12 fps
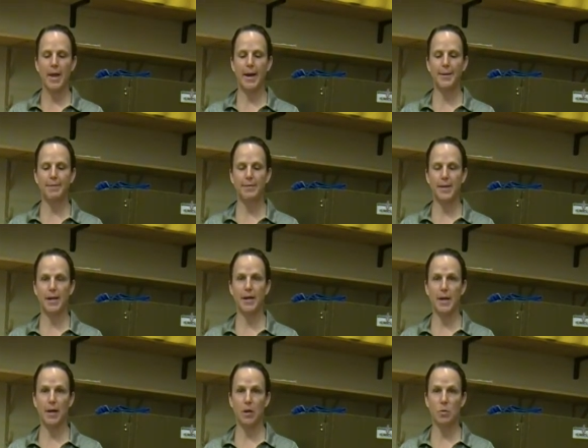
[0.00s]
and
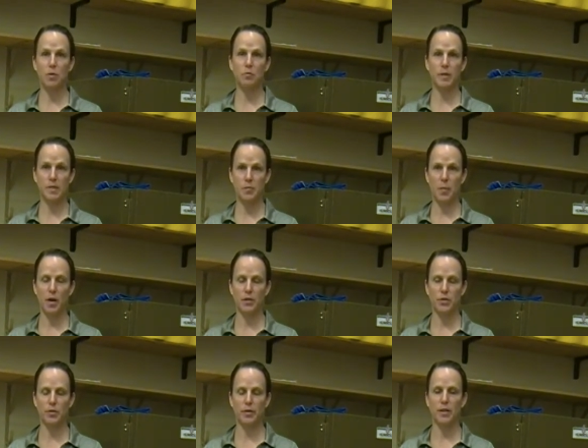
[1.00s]
then I will
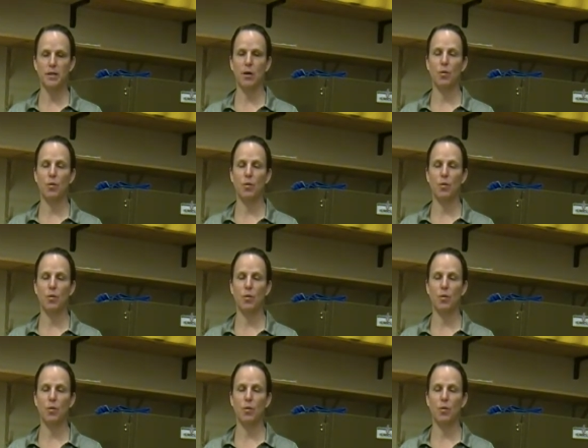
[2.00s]
respond to it.